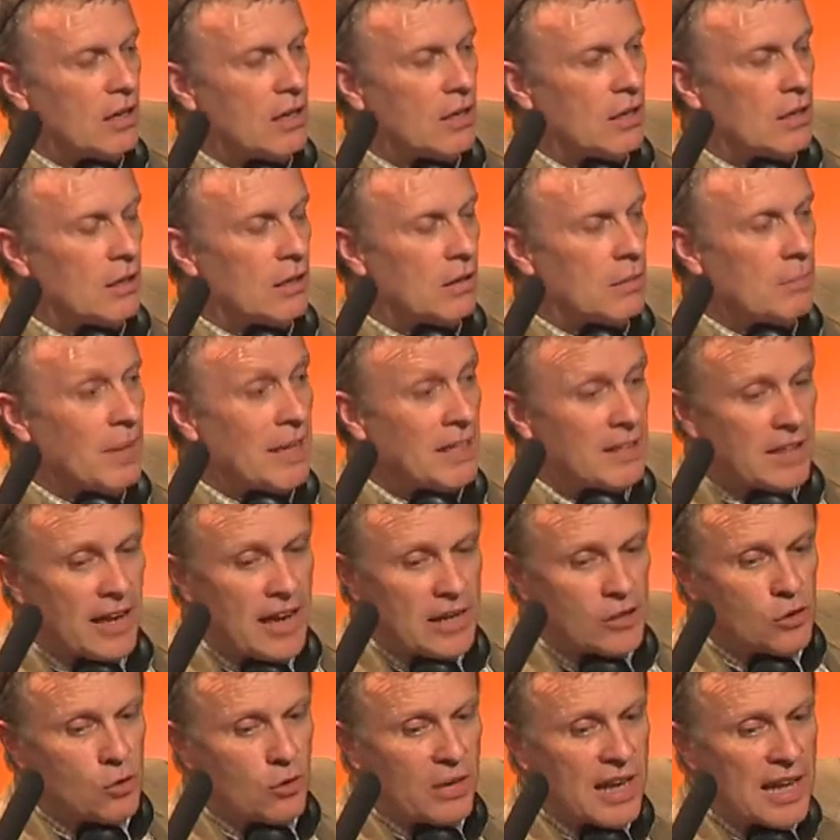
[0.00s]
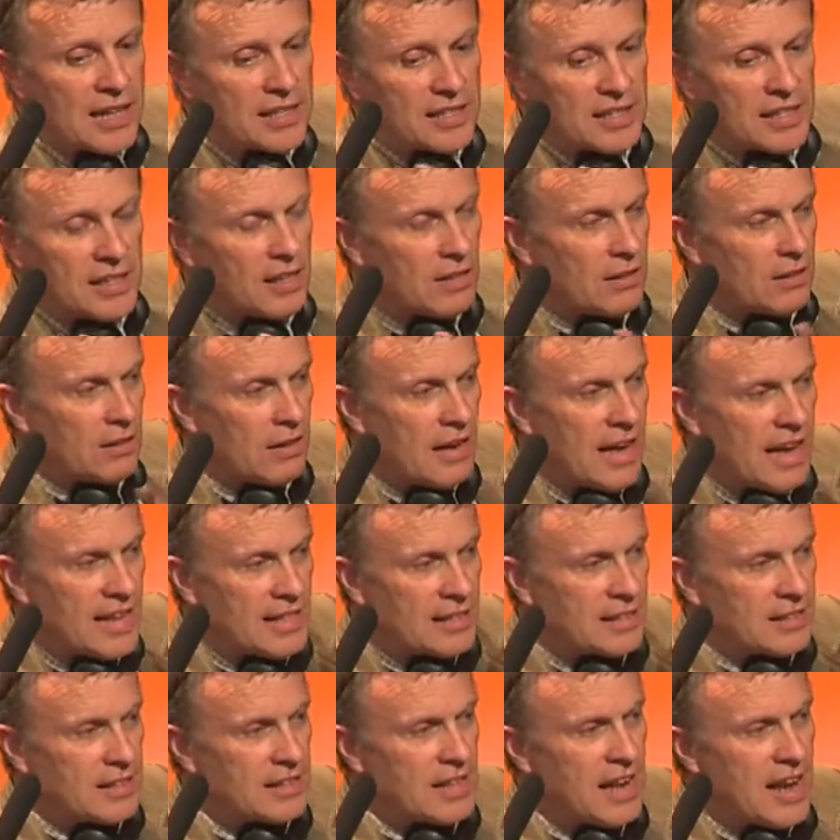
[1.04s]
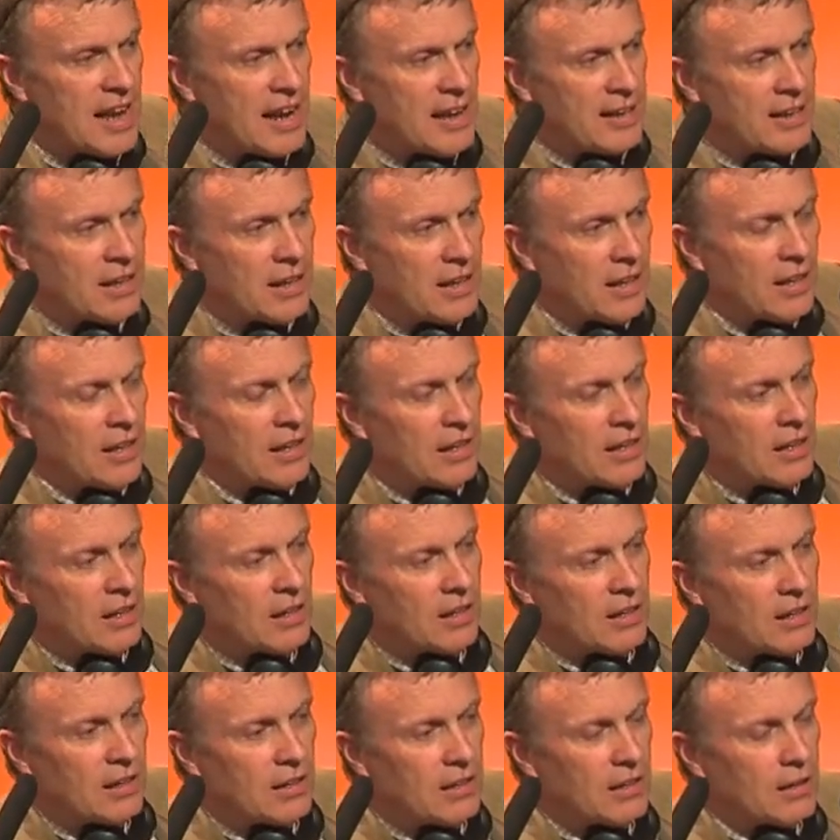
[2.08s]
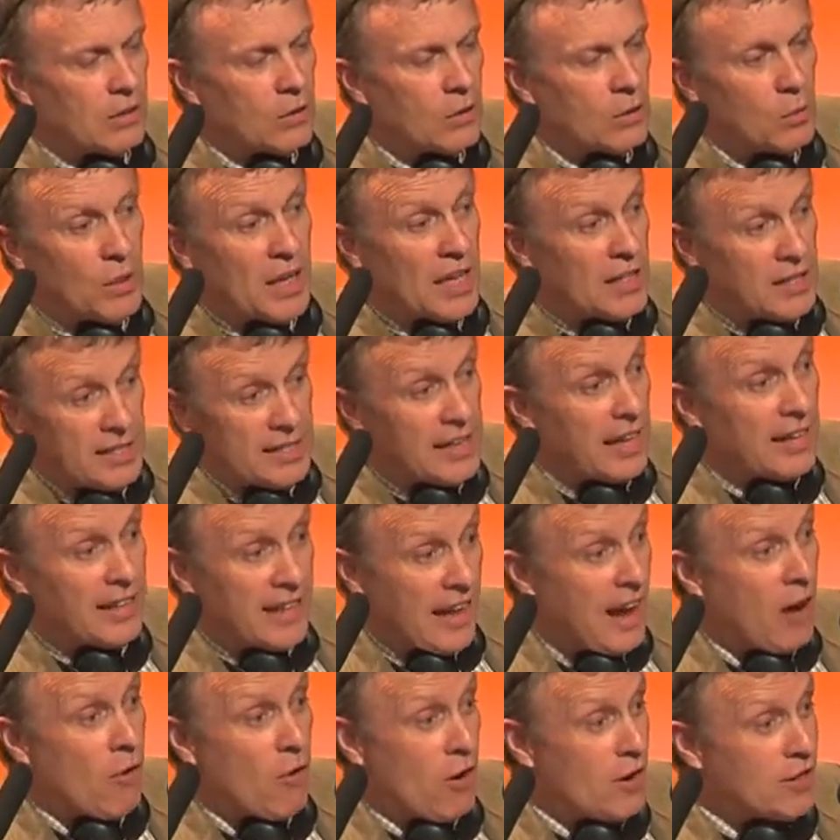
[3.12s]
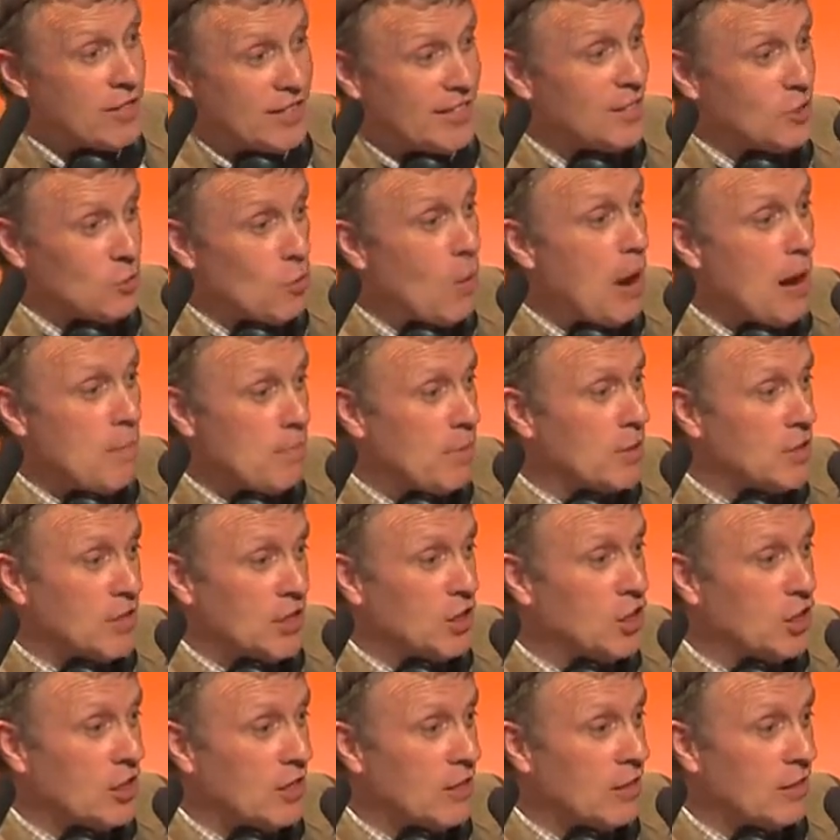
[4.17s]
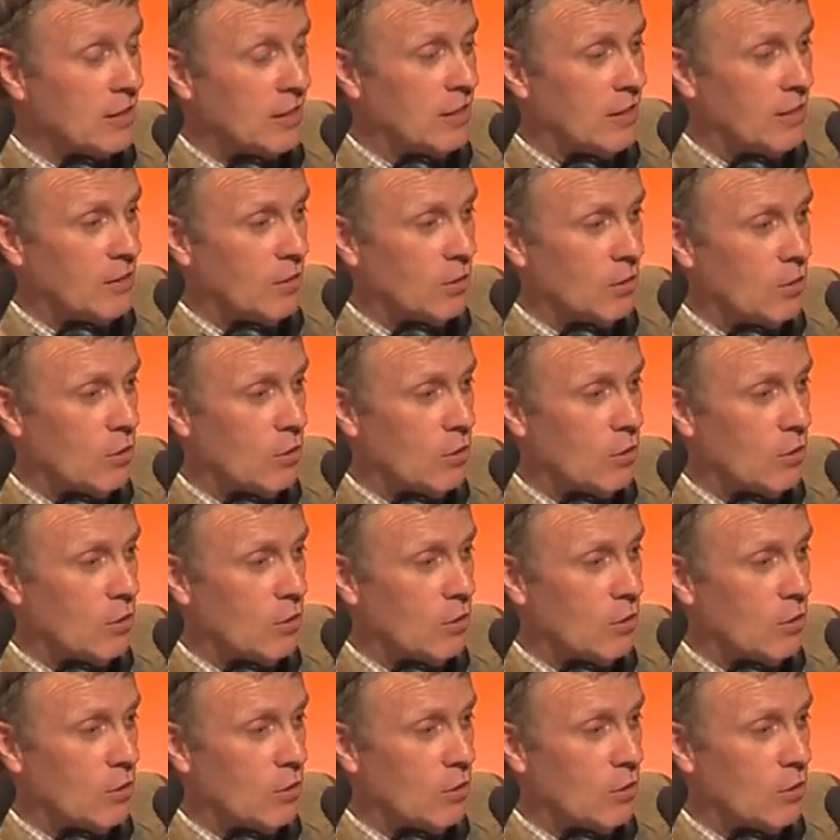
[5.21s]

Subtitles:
But as you can see on the last slide, we can see that carotte is well positioned